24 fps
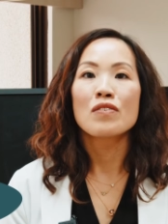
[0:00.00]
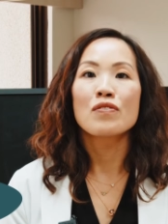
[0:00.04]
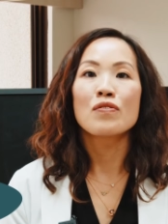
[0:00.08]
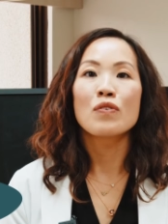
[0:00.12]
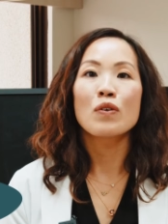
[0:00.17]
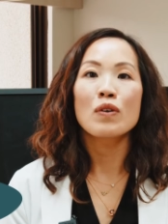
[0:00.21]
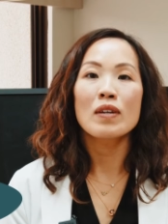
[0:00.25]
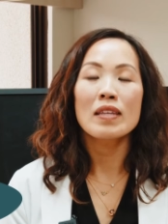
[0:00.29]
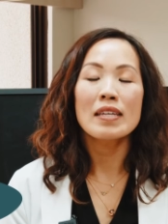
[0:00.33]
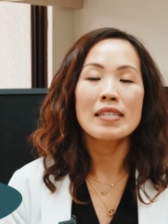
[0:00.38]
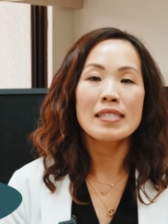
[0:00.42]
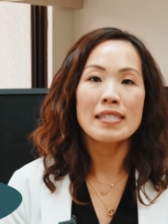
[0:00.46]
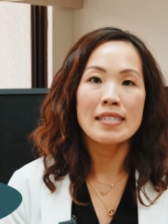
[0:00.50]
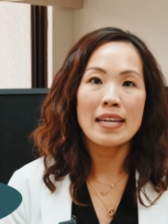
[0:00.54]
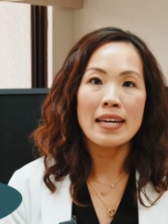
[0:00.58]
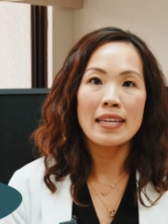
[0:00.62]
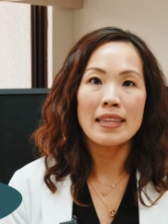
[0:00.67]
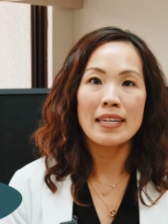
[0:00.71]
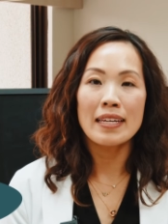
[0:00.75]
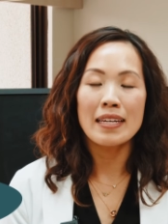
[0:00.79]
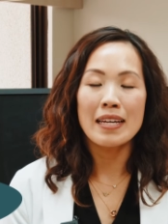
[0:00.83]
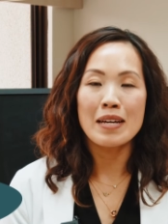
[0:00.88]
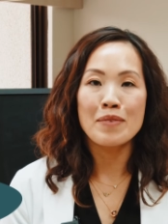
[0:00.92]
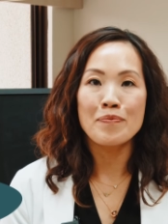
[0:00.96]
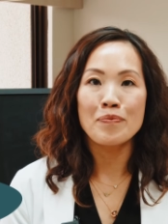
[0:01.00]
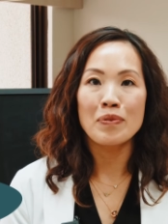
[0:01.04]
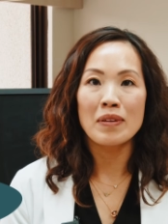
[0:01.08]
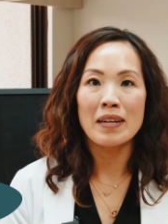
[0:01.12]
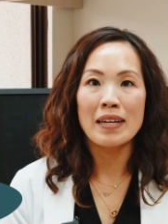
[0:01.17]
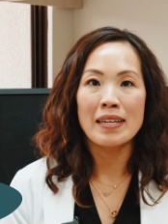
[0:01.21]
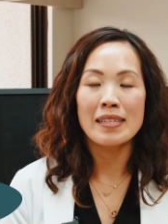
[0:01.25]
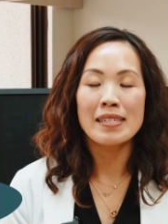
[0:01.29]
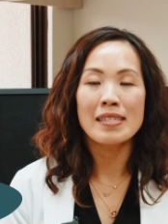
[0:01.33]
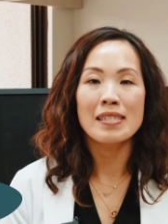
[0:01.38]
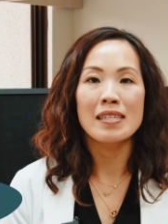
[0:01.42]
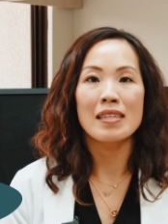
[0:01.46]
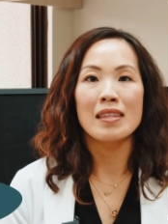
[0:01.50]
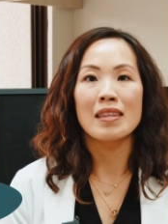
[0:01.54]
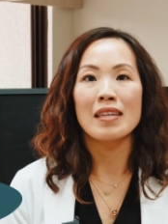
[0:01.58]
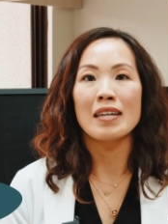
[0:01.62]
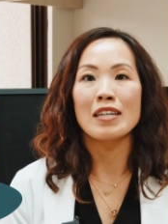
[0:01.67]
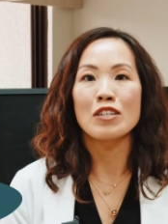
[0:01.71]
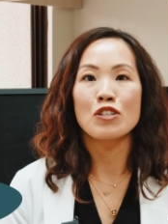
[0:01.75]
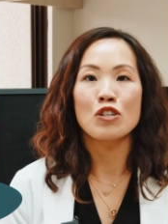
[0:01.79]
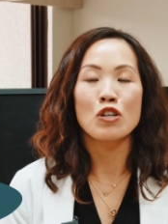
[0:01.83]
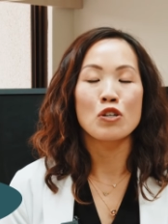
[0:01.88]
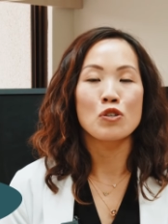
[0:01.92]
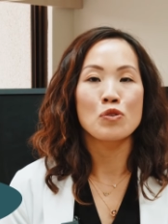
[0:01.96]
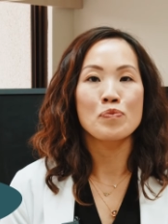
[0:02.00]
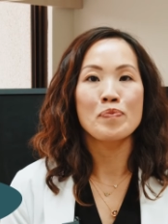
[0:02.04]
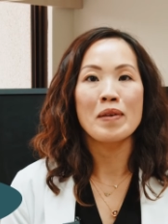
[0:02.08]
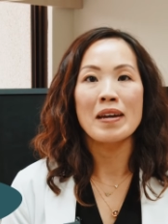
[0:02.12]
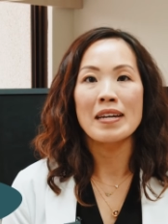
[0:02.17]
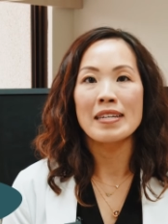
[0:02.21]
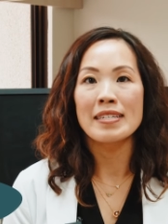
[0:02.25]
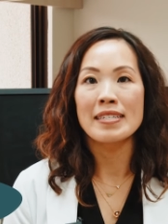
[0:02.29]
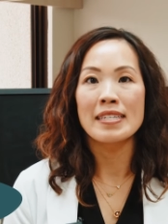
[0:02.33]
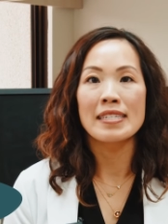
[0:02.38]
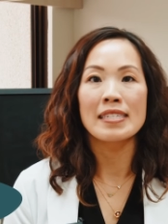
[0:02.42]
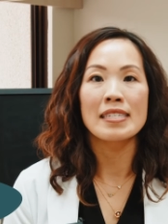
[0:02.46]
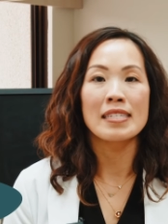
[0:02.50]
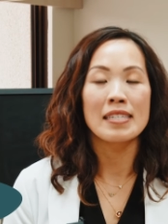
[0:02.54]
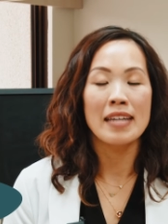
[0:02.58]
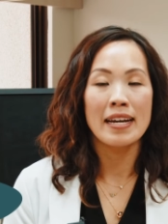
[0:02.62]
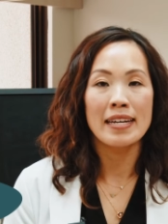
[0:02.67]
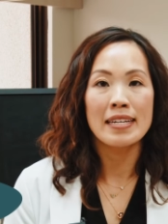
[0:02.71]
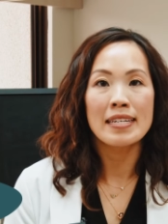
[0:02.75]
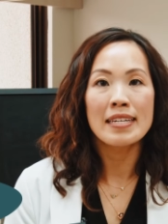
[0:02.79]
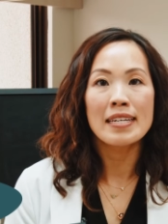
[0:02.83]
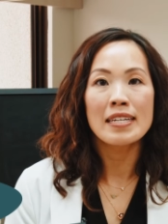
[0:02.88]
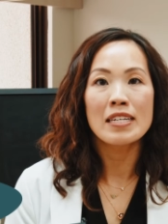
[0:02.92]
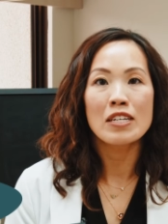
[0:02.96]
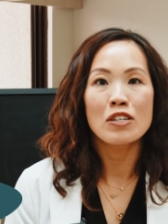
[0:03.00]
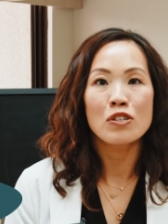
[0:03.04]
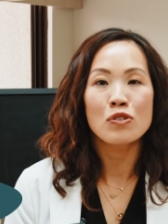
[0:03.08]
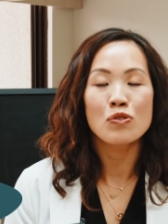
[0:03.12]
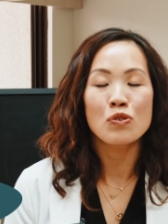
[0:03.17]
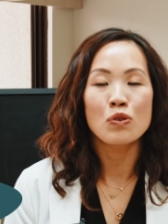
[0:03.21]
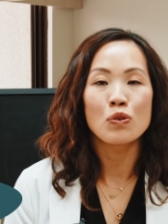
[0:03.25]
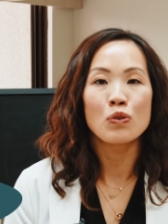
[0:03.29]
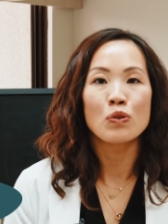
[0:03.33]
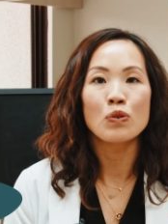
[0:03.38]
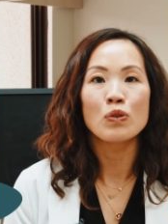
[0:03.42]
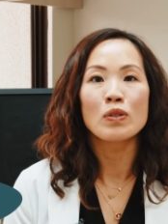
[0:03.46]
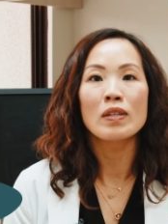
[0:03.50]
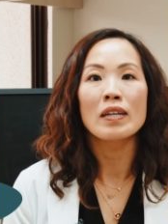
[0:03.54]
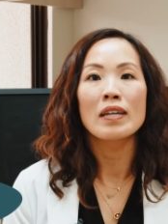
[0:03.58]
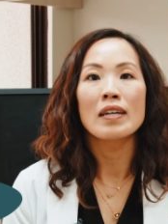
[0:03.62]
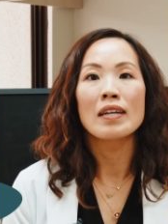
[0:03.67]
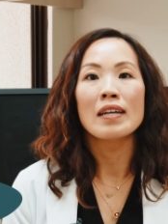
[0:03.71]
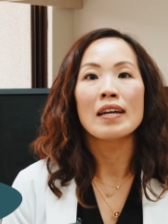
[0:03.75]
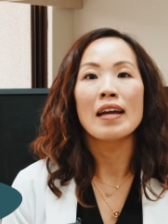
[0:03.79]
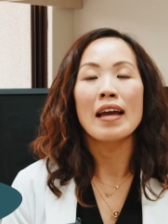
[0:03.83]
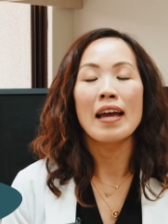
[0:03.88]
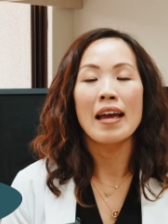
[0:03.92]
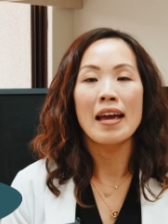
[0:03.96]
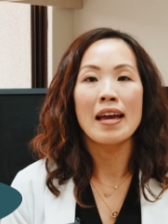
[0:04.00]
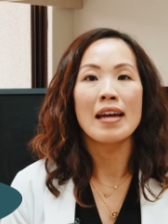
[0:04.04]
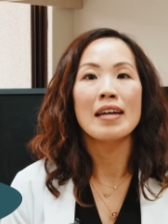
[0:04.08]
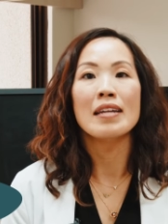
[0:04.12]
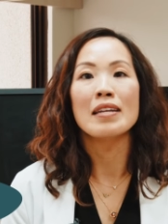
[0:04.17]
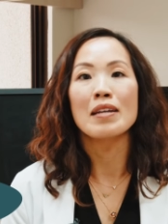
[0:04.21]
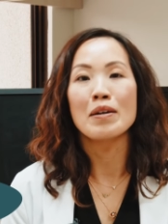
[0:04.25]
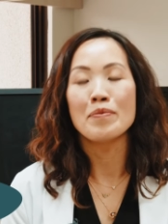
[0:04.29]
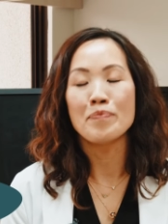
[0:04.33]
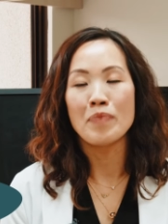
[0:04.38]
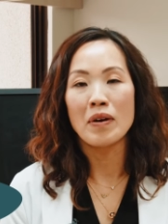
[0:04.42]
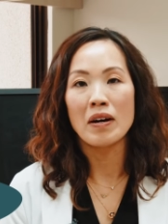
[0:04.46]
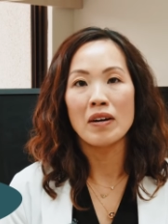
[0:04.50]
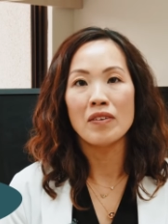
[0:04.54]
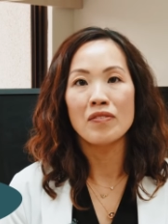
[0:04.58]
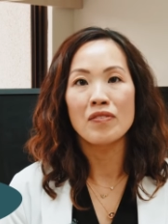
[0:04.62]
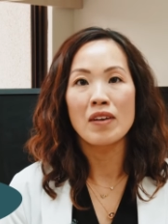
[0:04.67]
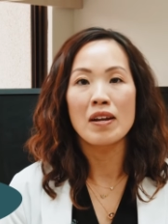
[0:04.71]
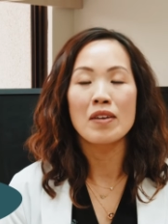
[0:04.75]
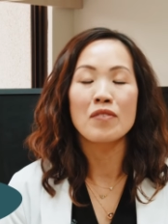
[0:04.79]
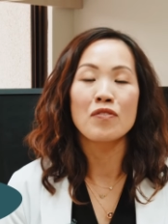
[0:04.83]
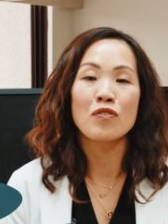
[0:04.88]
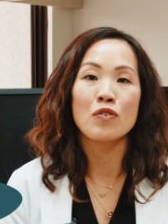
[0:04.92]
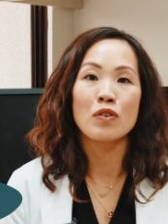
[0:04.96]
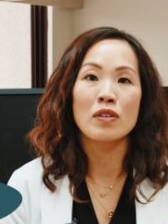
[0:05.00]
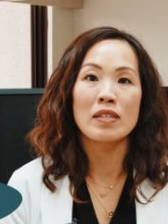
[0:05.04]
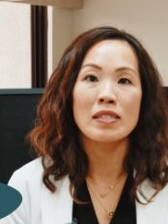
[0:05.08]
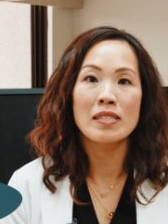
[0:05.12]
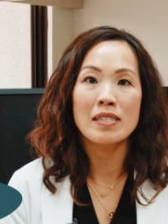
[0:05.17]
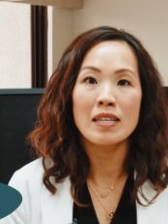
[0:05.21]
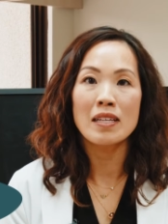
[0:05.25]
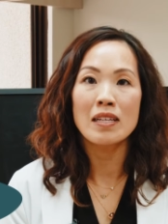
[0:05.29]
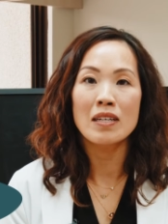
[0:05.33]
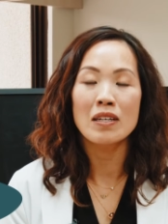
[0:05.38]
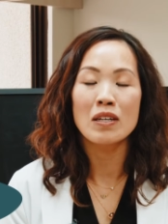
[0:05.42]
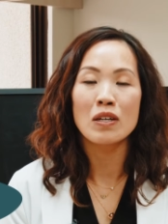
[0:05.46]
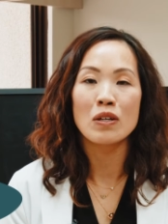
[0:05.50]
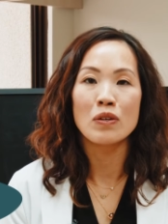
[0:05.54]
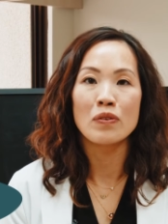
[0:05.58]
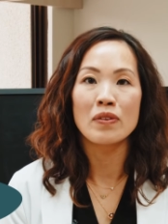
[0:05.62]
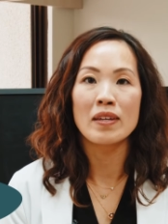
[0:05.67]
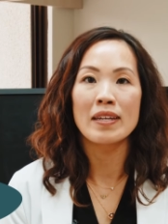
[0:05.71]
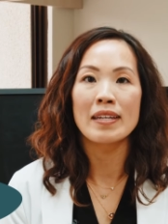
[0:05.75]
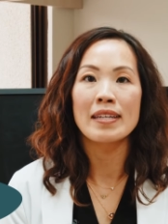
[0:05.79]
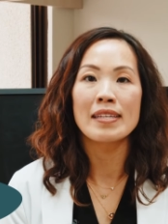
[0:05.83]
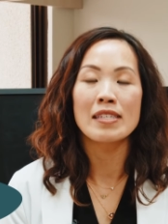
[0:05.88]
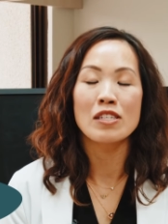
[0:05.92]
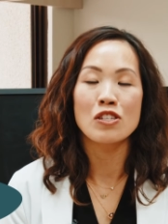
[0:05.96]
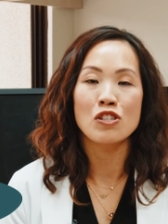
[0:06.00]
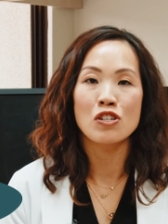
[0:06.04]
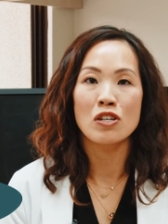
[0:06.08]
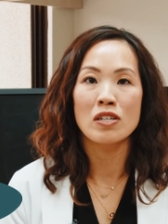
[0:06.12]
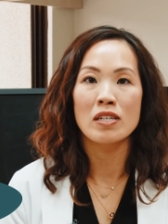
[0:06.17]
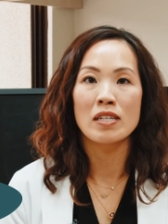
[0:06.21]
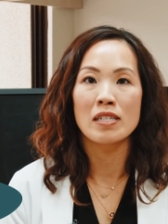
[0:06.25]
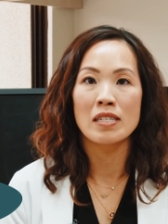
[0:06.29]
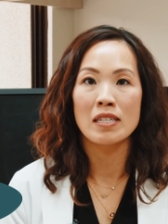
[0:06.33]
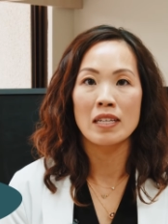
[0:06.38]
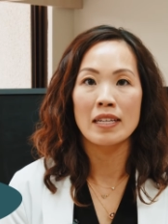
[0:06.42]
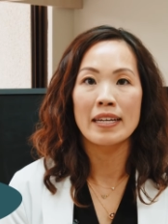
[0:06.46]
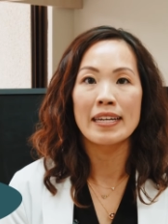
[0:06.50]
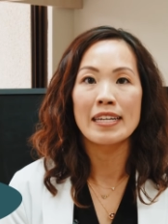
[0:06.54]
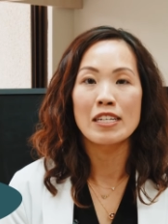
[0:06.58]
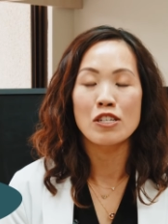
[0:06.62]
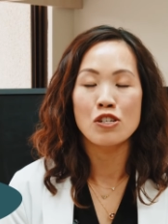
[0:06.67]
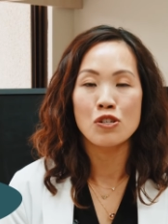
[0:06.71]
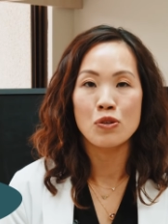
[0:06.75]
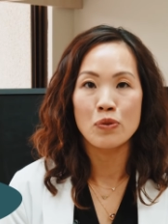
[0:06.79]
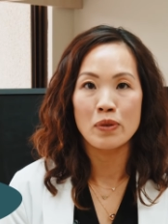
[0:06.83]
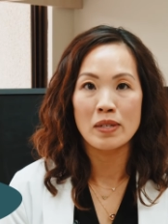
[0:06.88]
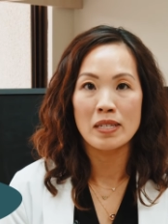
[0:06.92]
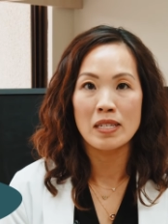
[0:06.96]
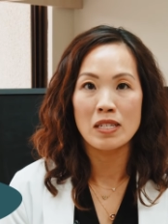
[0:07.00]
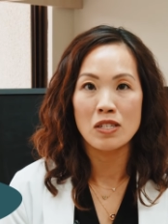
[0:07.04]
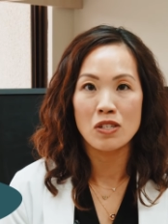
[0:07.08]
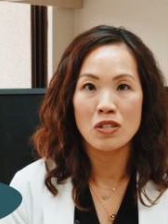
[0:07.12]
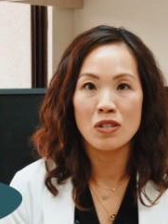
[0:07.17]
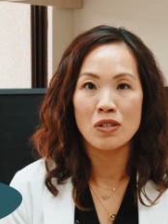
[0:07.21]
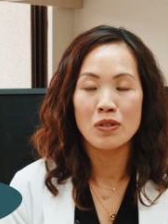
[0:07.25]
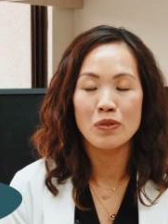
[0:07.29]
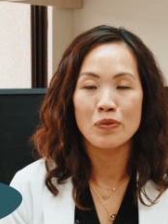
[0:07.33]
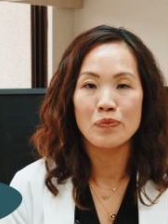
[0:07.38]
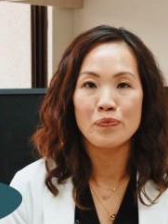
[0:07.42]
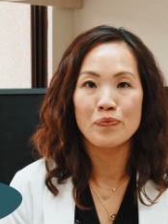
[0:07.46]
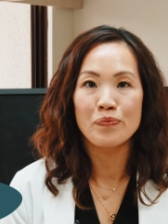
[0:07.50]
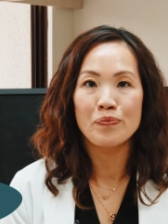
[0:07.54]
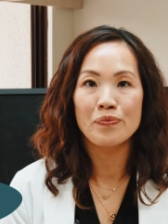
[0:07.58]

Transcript: For the saline implants, they chose patients 19 years old and above, and for the silicone, they didn't start until age 22.